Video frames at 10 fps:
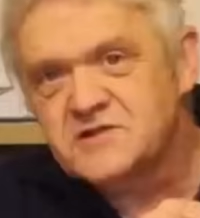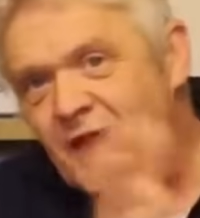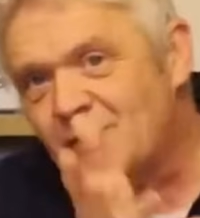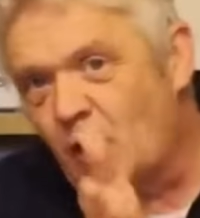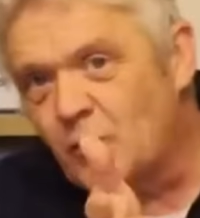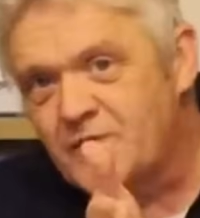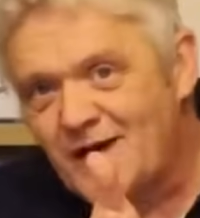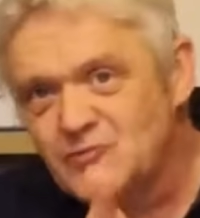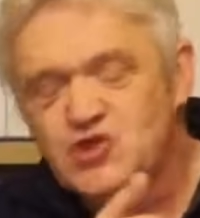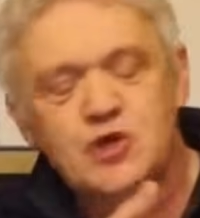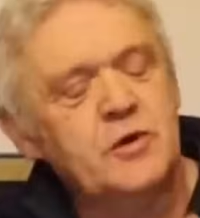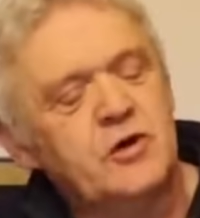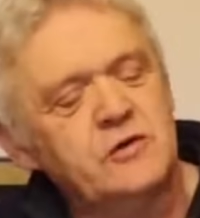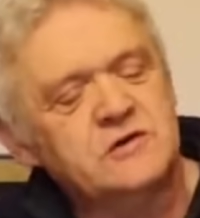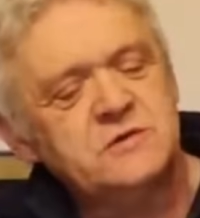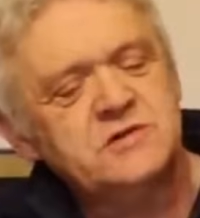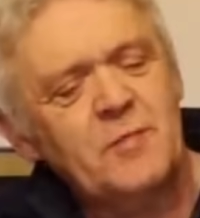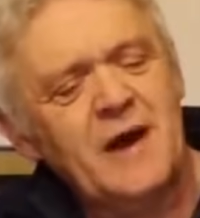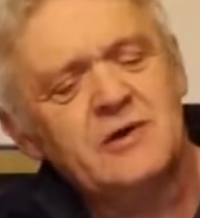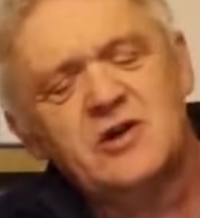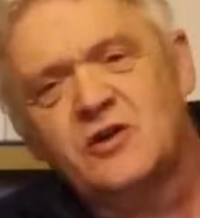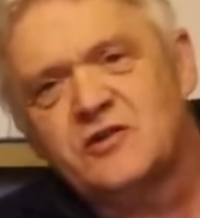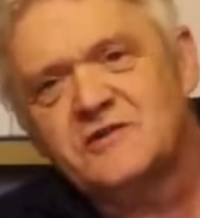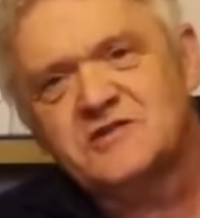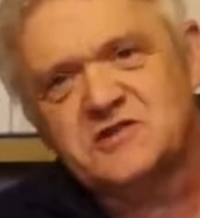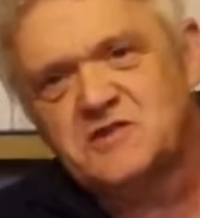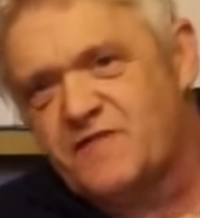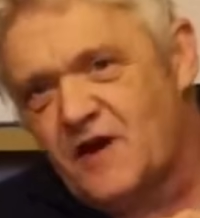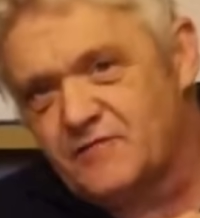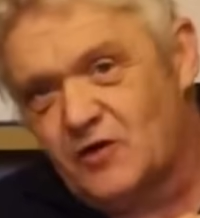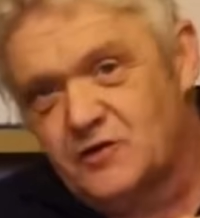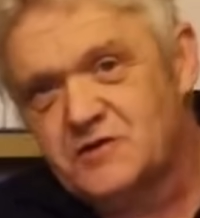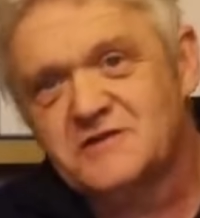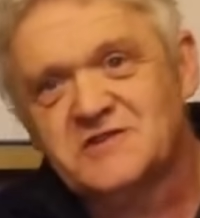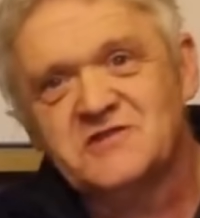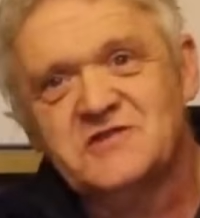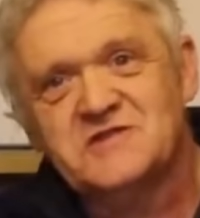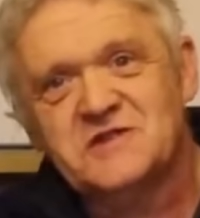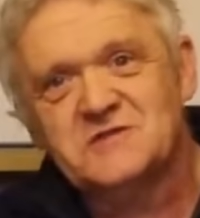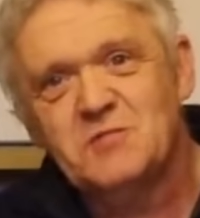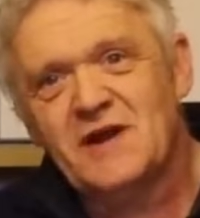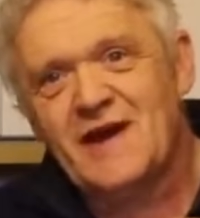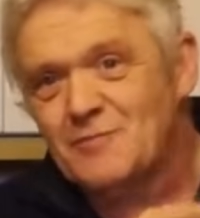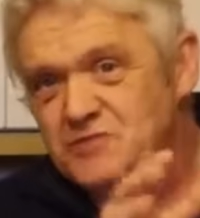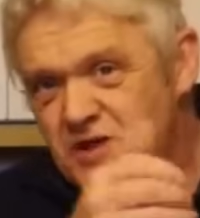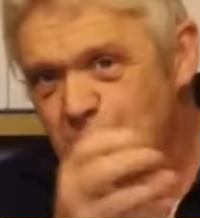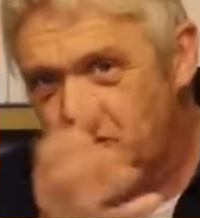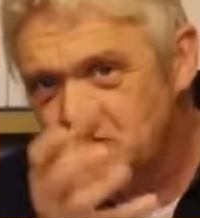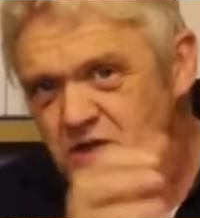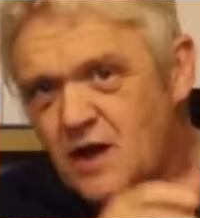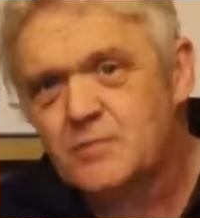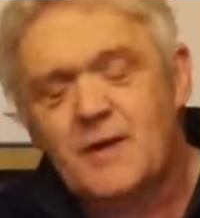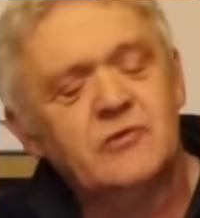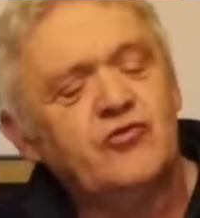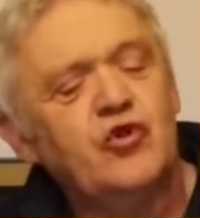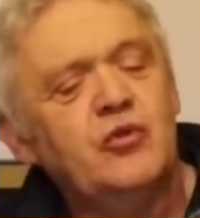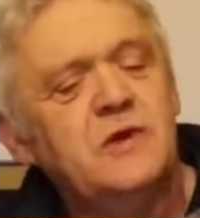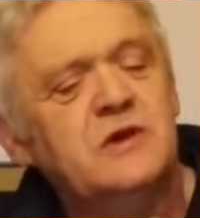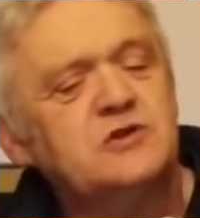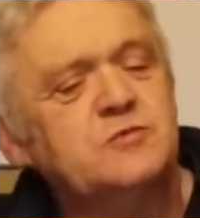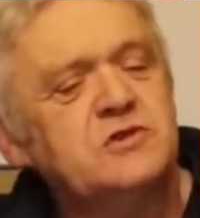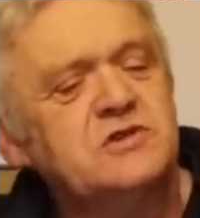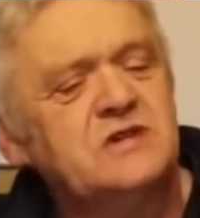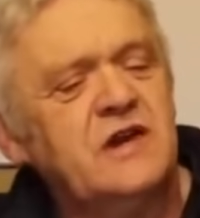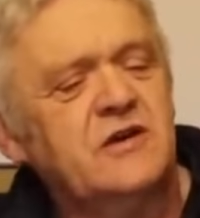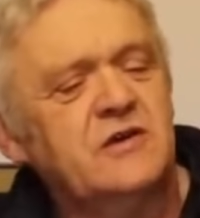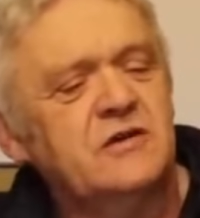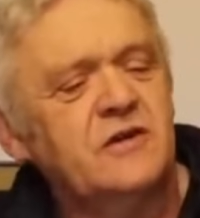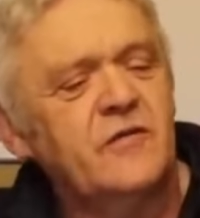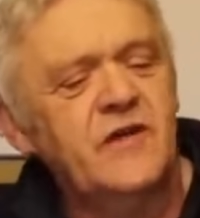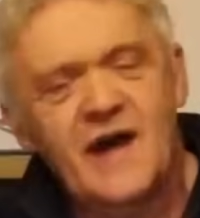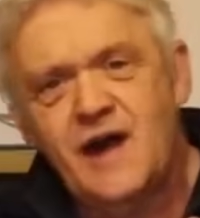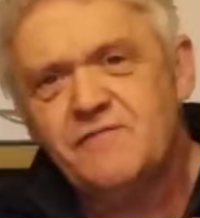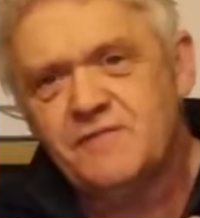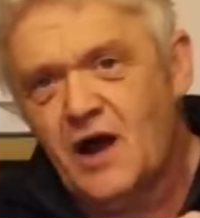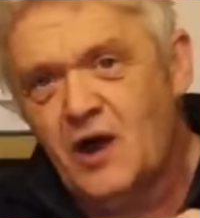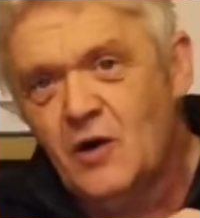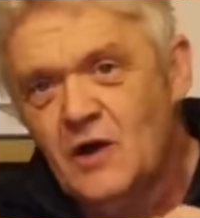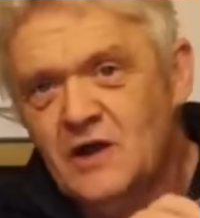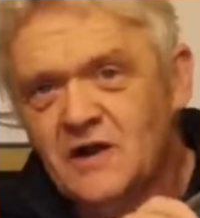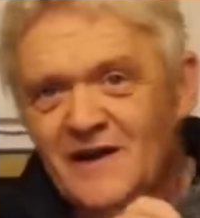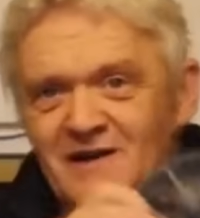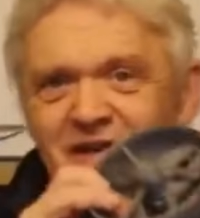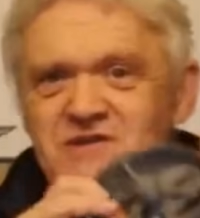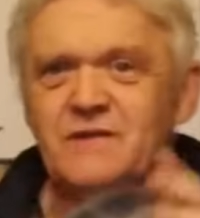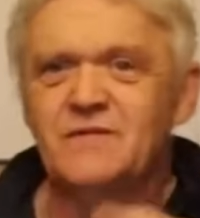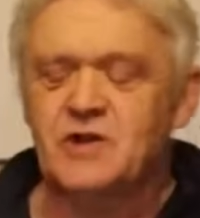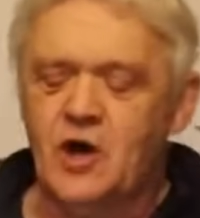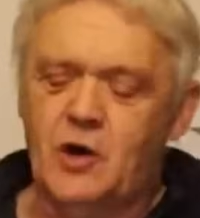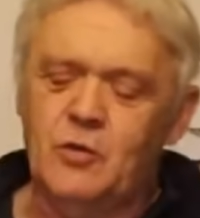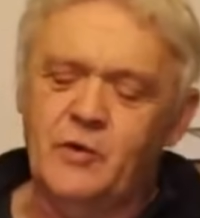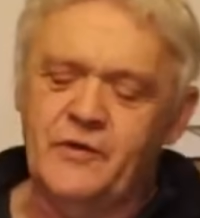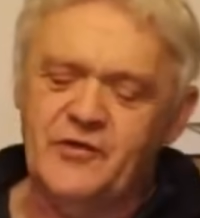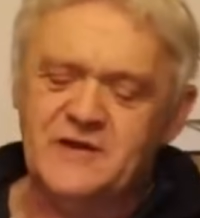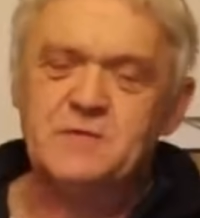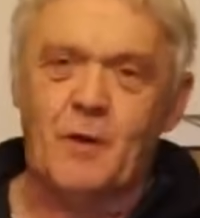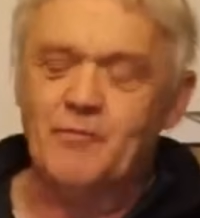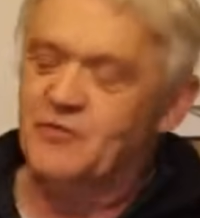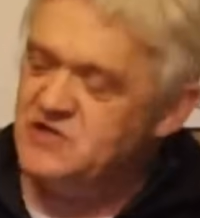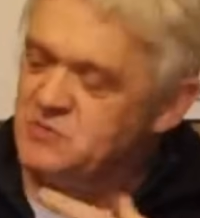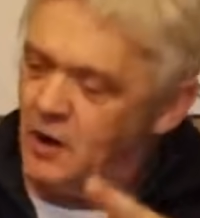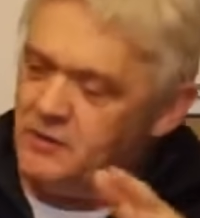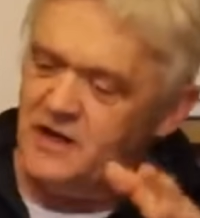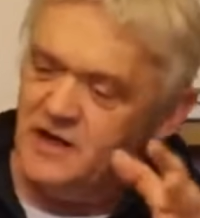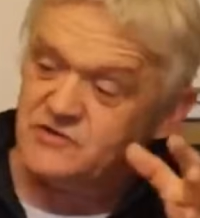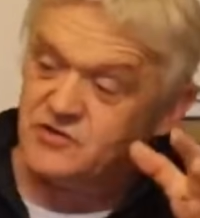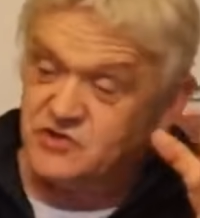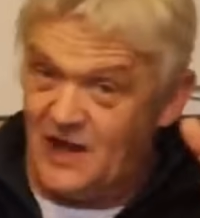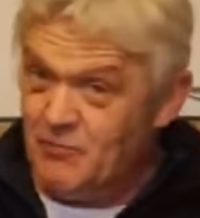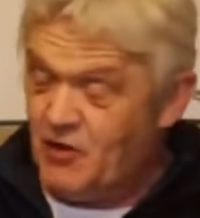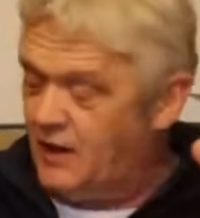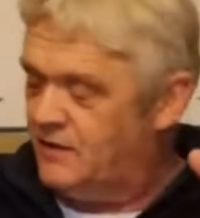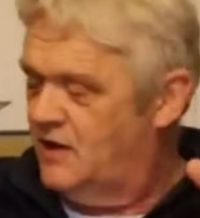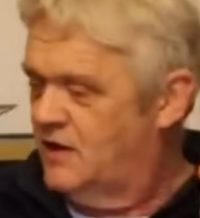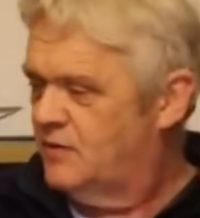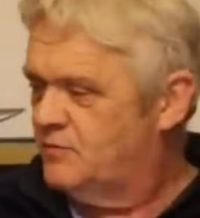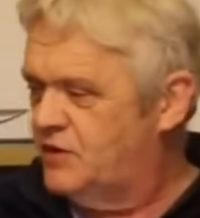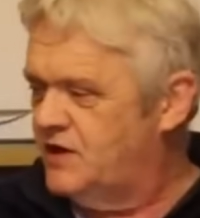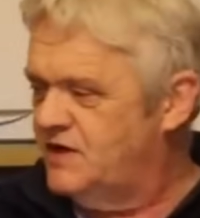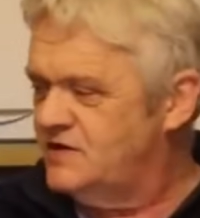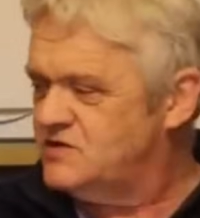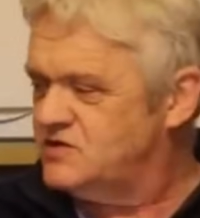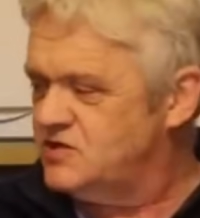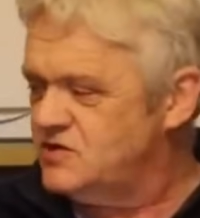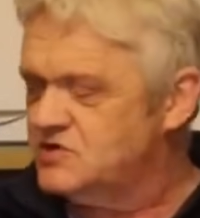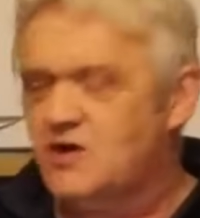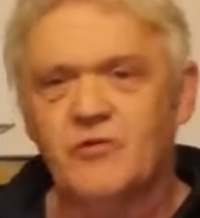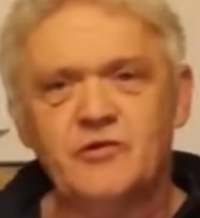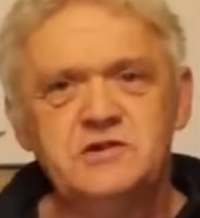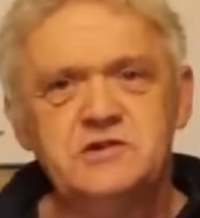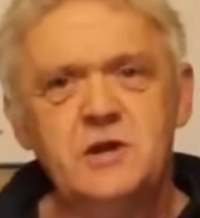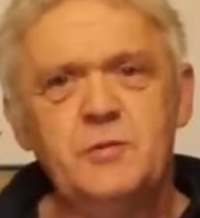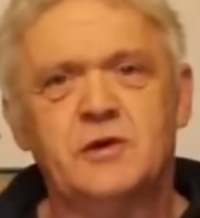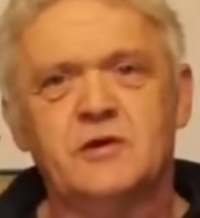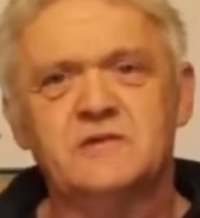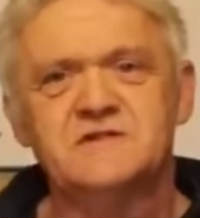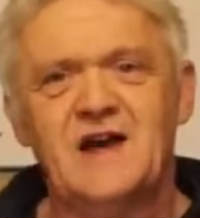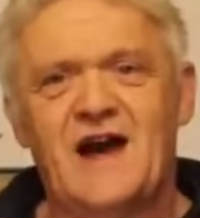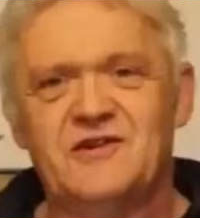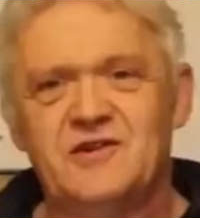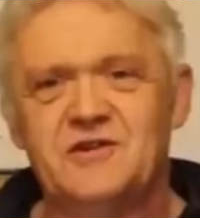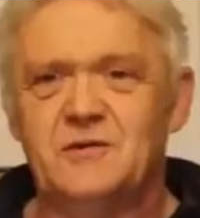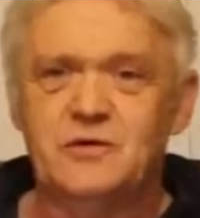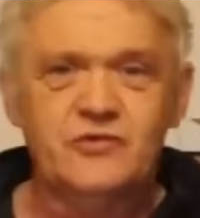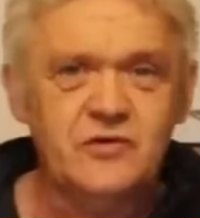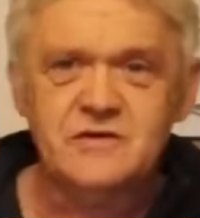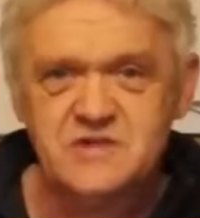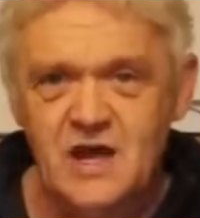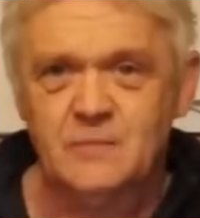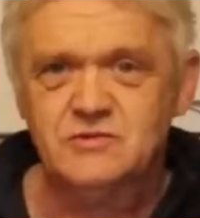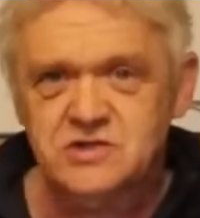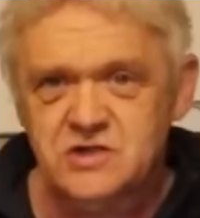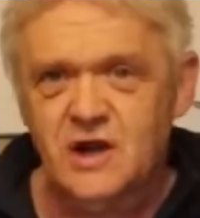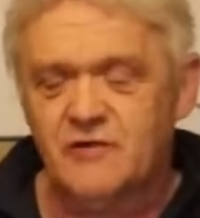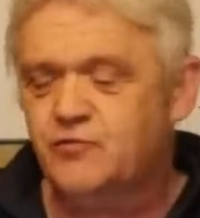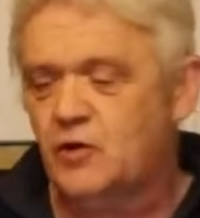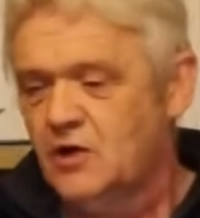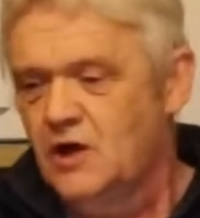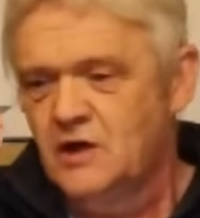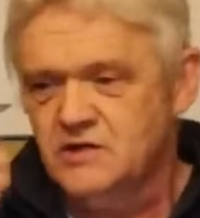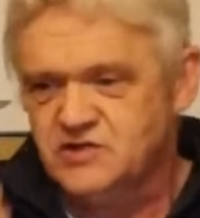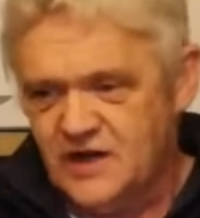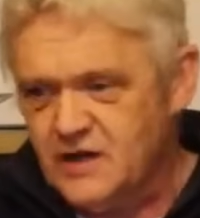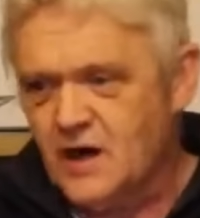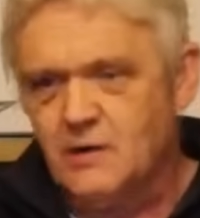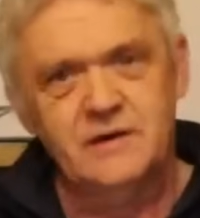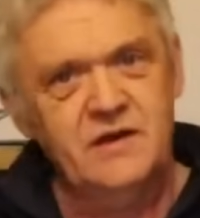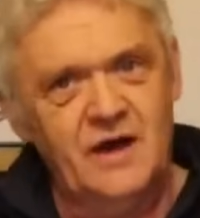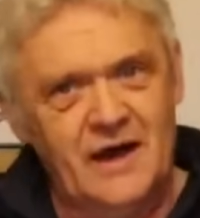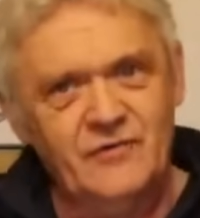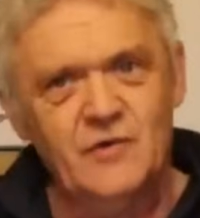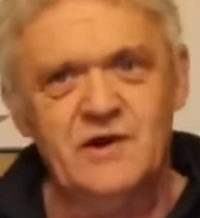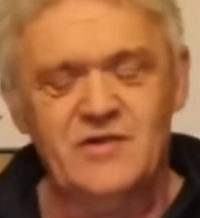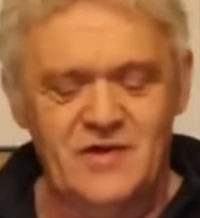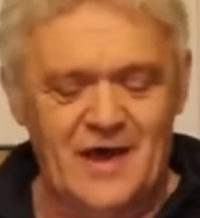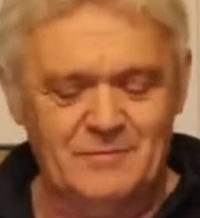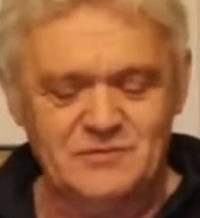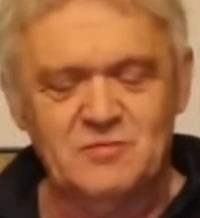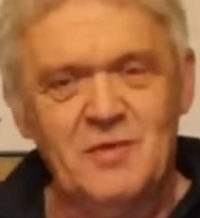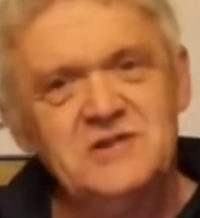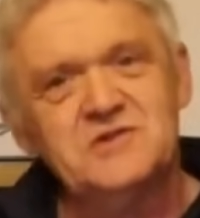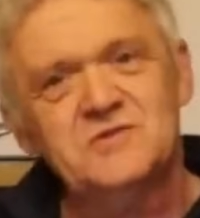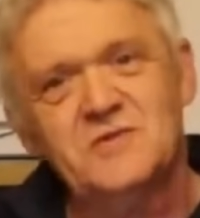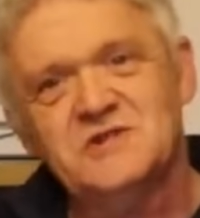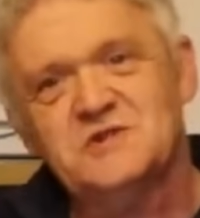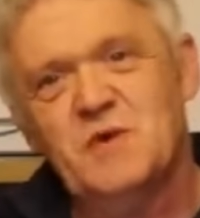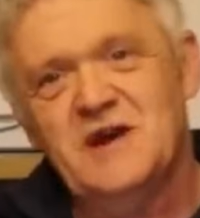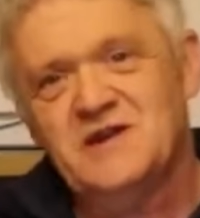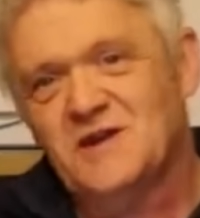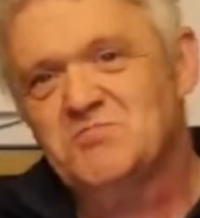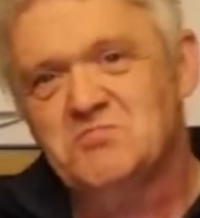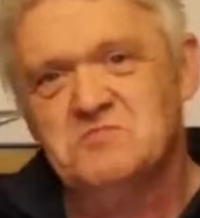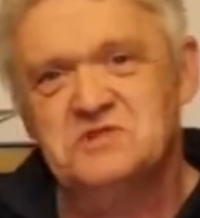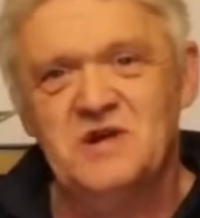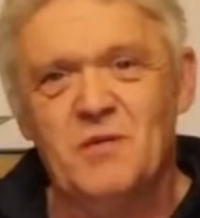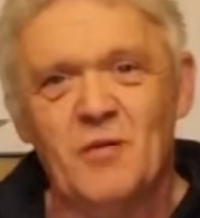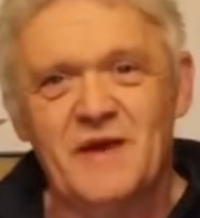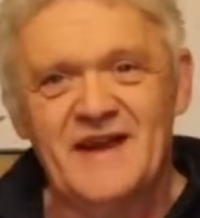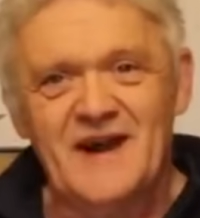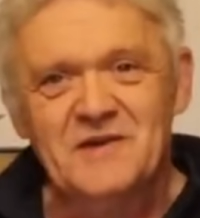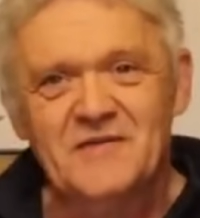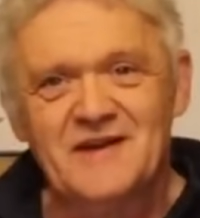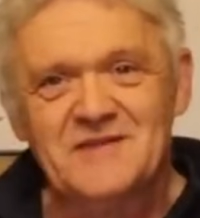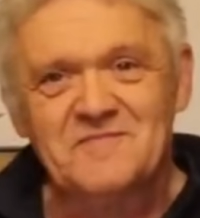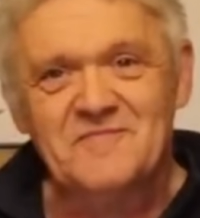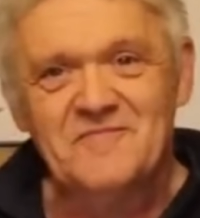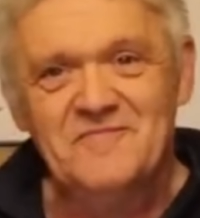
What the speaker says: So that one without tubercles was about 165 or 166 milliamps, and it pushed out about 2 meters per second on the airflow. Now let's give it a go with this one. This one is the same thing, but it is just got the tubercles added, and we'll do the same stuff. We'll set it going, have a read at the amps, measure the wind speed, and see what we get out of it.